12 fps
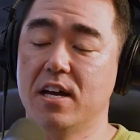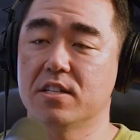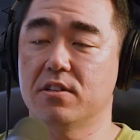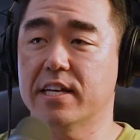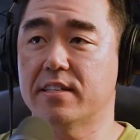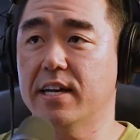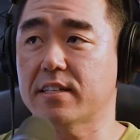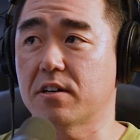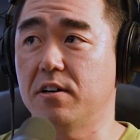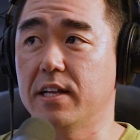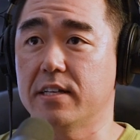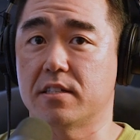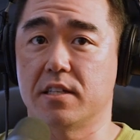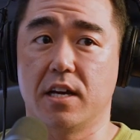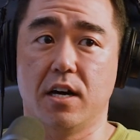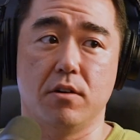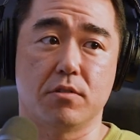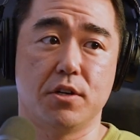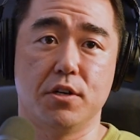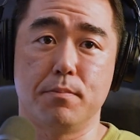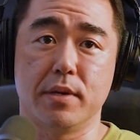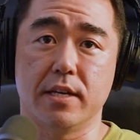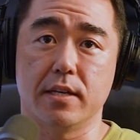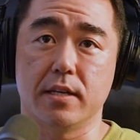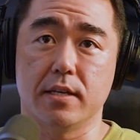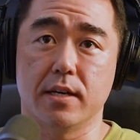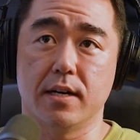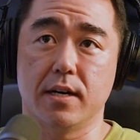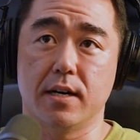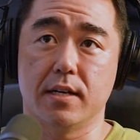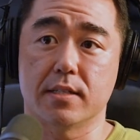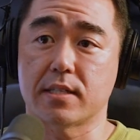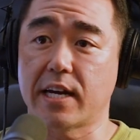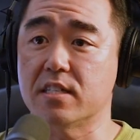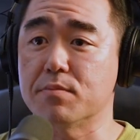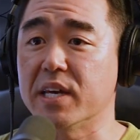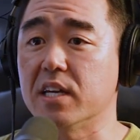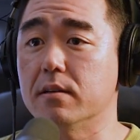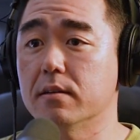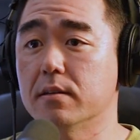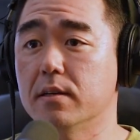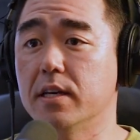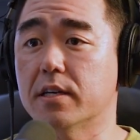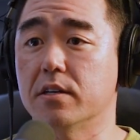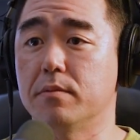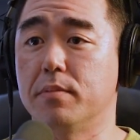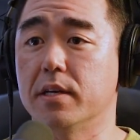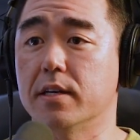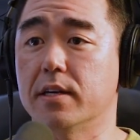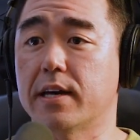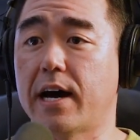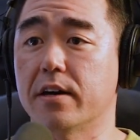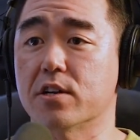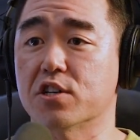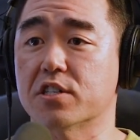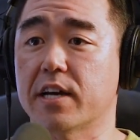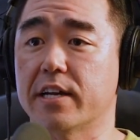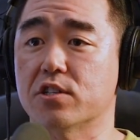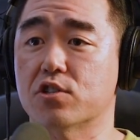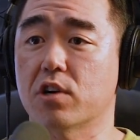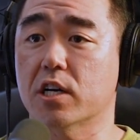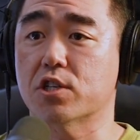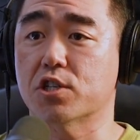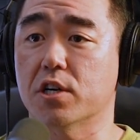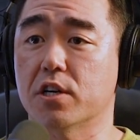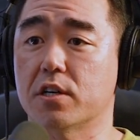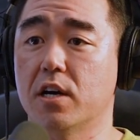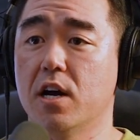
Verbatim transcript: So, like, technical SEO could be uh, site speed. It could be how your site is structured,